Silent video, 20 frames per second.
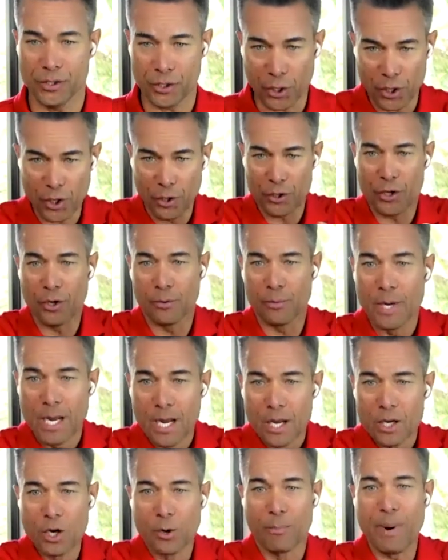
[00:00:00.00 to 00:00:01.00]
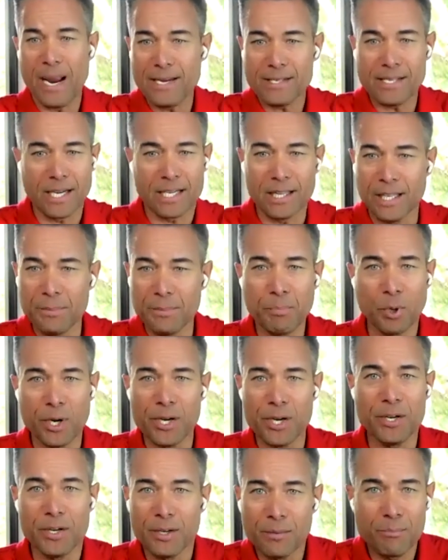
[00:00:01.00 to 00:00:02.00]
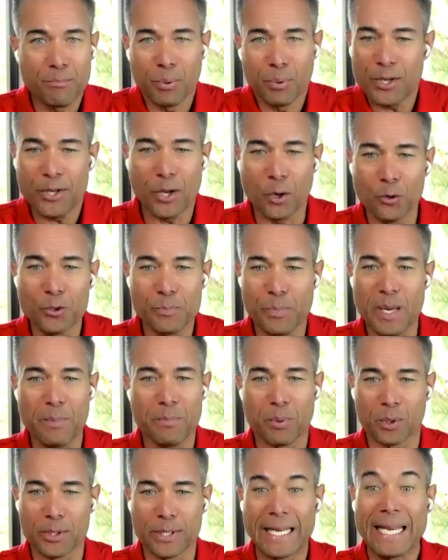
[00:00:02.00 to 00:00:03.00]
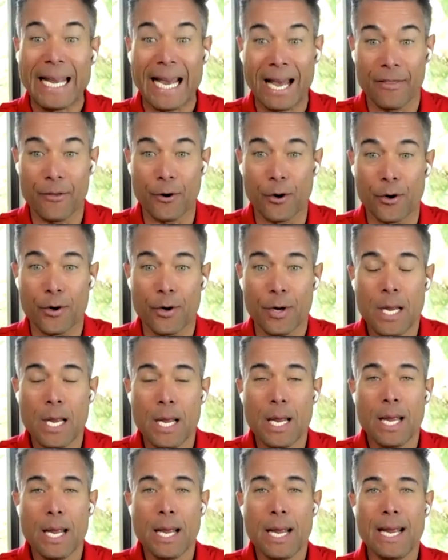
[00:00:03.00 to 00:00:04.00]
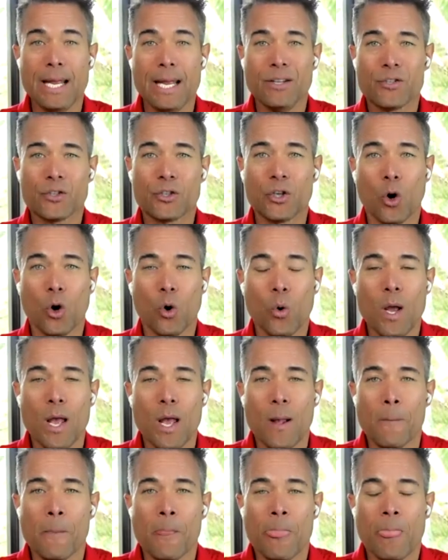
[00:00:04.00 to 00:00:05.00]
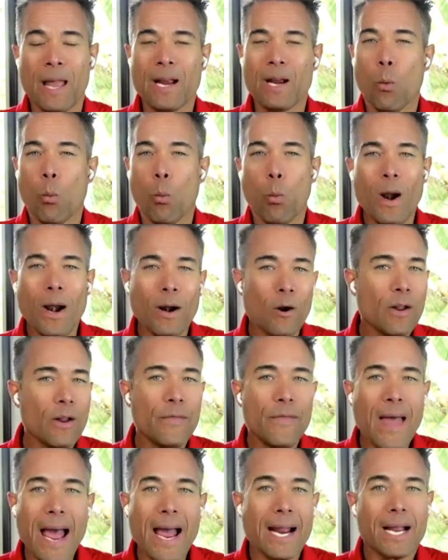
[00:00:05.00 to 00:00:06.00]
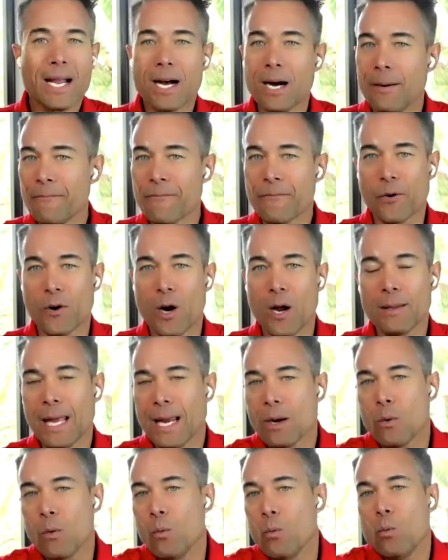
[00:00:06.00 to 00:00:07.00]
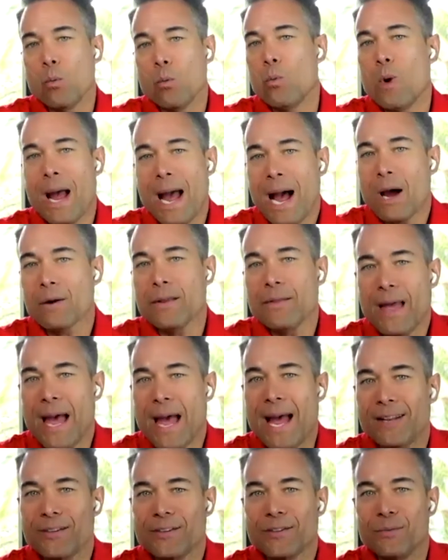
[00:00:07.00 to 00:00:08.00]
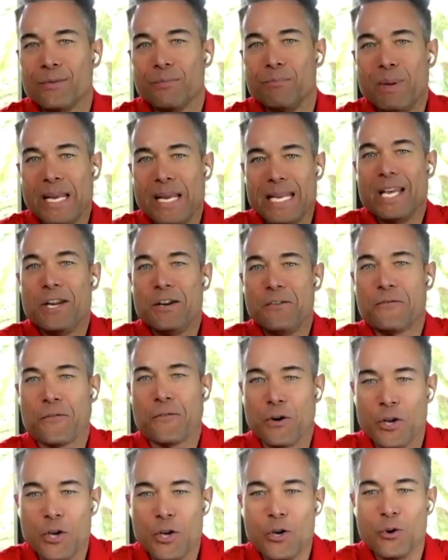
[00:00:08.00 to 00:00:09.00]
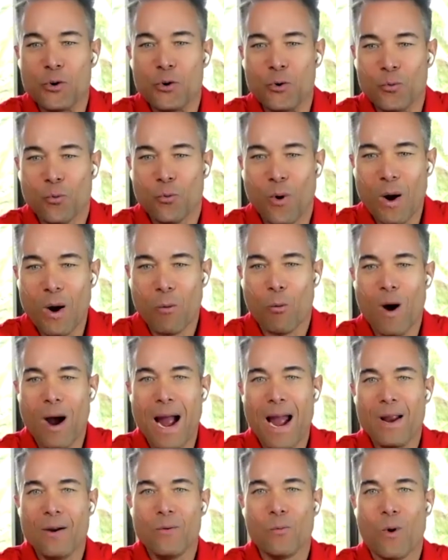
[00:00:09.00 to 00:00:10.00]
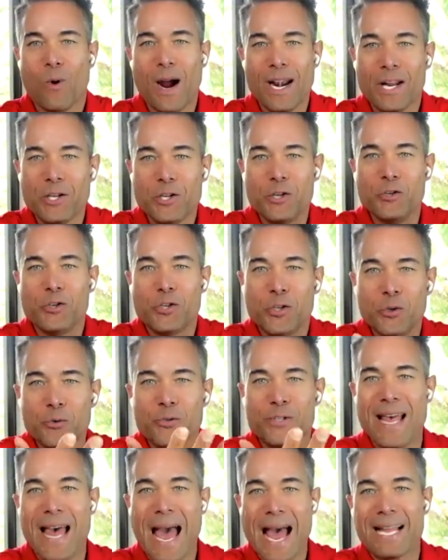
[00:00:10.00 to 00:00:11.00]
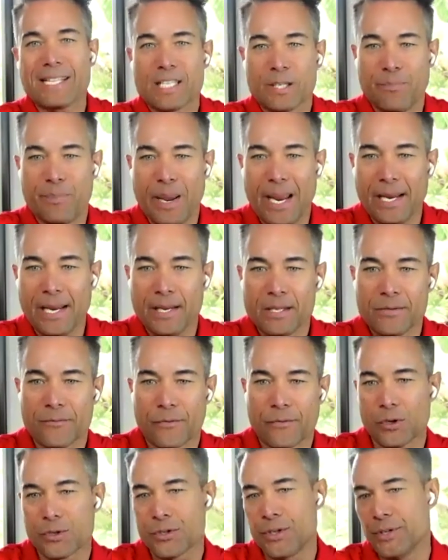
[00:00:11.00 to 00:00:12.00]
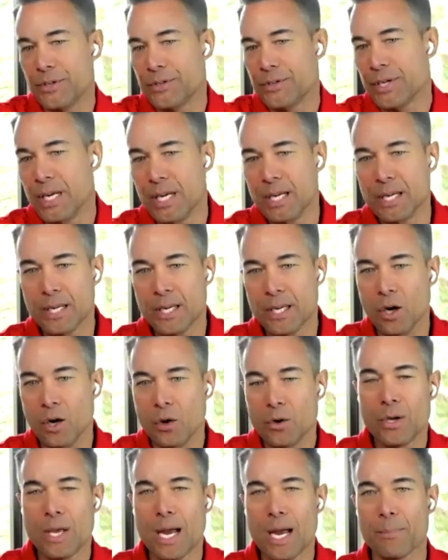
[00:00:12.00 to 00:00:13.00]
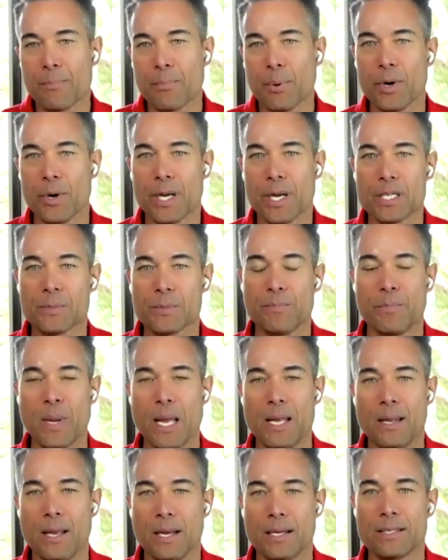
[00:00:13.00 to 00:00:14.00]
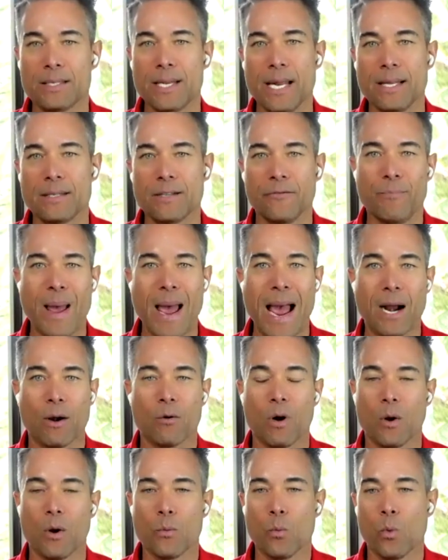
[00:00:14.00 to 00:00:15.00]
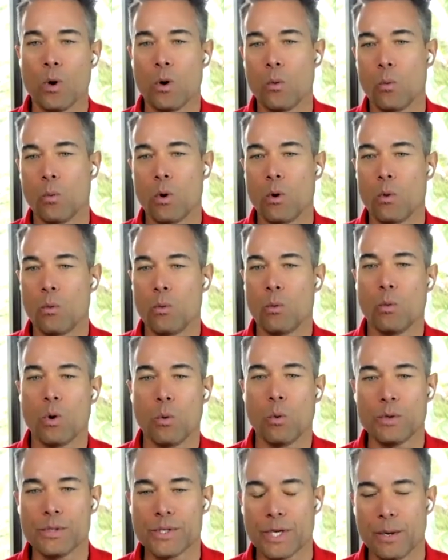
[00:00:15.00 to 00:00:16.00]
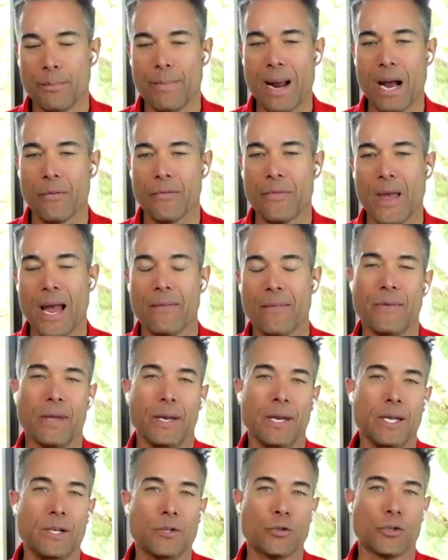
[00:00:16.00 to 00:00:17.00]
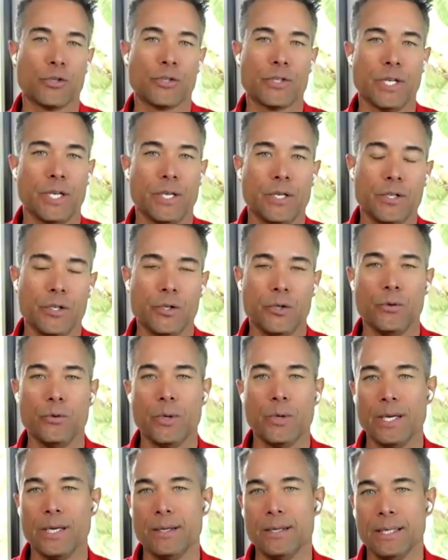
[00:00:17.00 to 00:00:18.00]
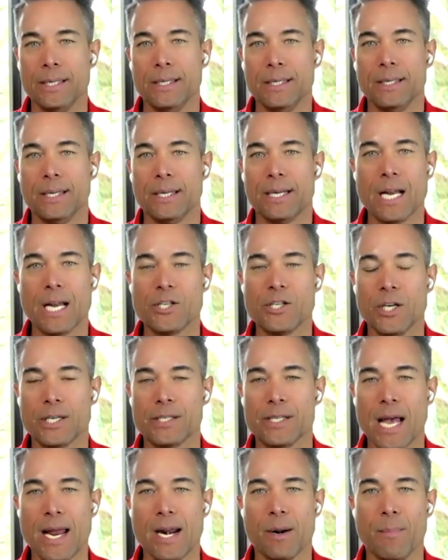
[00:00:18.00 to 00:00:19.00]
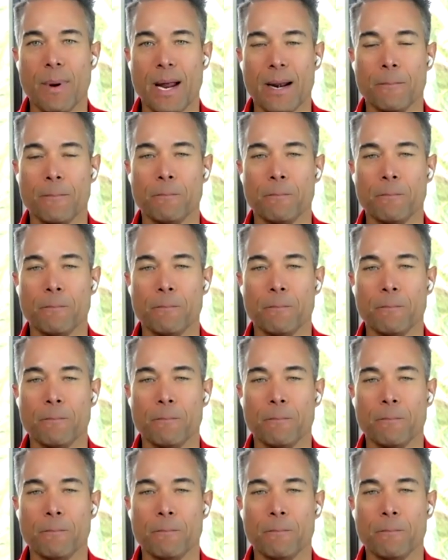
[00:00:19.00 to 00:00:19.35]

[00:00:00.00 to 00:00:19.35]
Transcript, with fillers: So you're basically putting those people together. And so, like, where did that come from? Like, how did that begin for you? Why did you choose that space versus, you know, you got a pretty extensive background. What was it about that interested you and got you excited about it?